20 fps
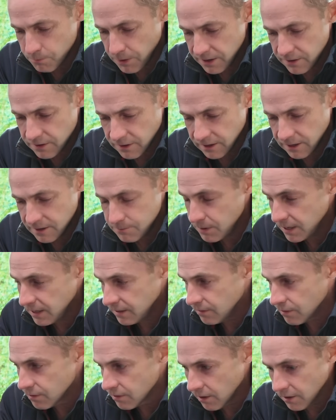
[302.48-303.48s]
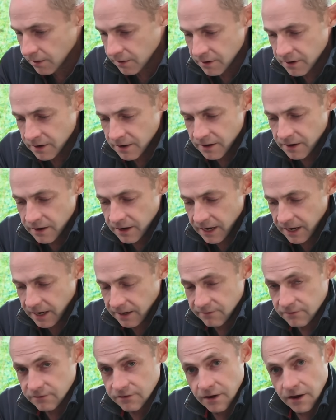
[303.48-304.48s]
basically means that
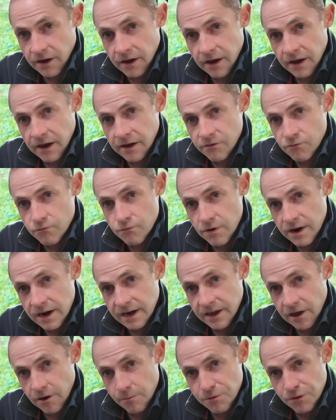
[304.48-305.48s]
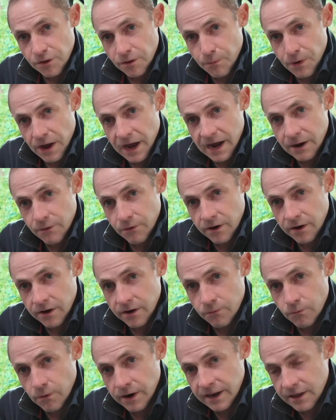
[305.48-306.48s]
it really ups the
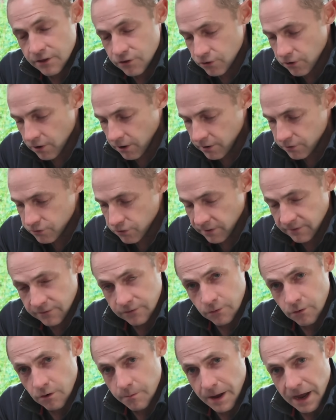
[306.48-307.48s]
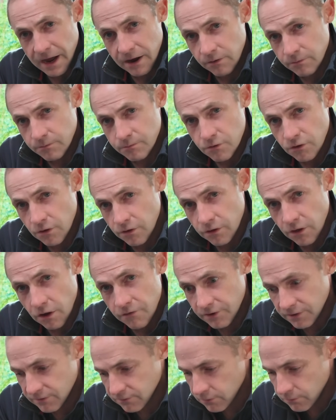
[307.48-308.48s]
power when it's charging to about just
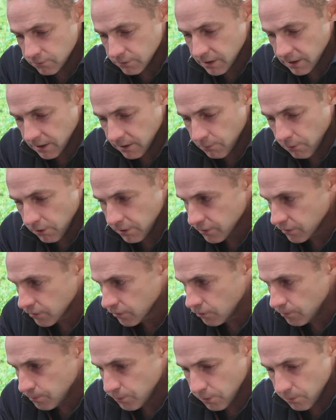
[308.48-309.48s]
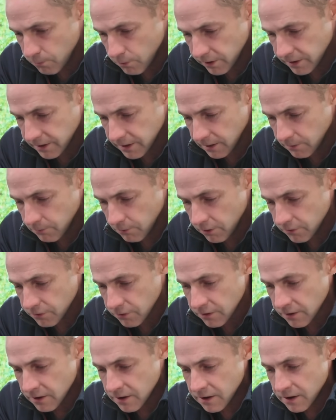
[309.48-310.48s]
over 2 kilowatts, 2.1
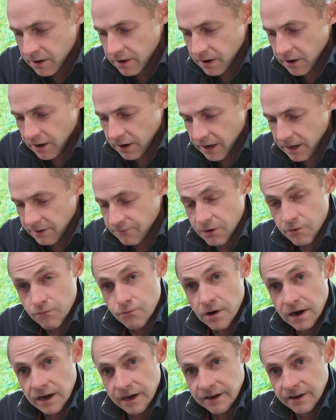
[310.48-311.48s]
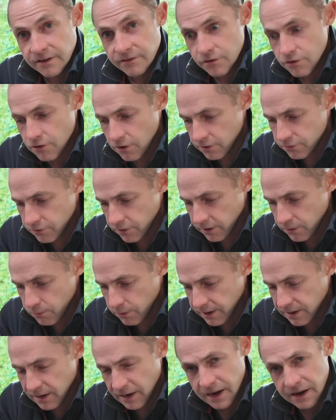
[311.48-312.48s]
kilowatts, if you really need to charge it
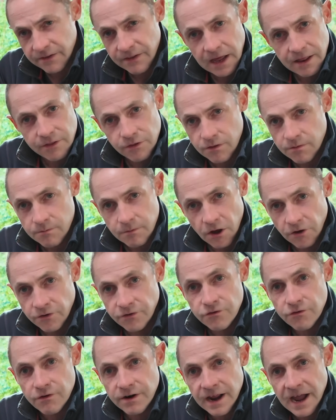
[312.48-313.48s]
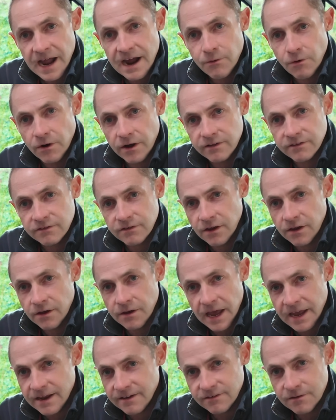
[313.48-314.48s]
quickly. And that's under an hour
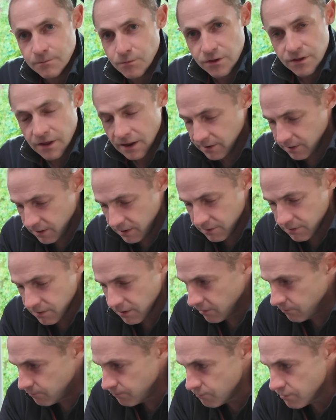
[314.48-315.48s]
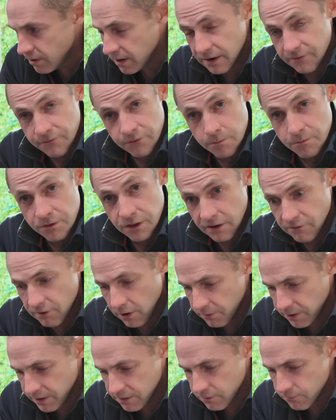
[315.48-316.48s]
to 80%. It's a really, from zero,
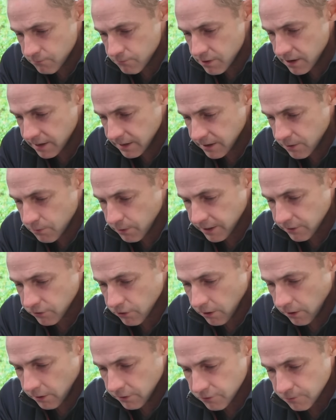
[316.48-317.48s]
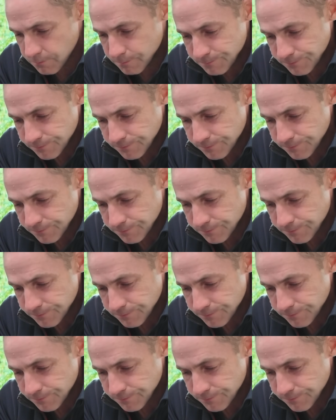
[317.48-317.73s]
it's a really quick charge.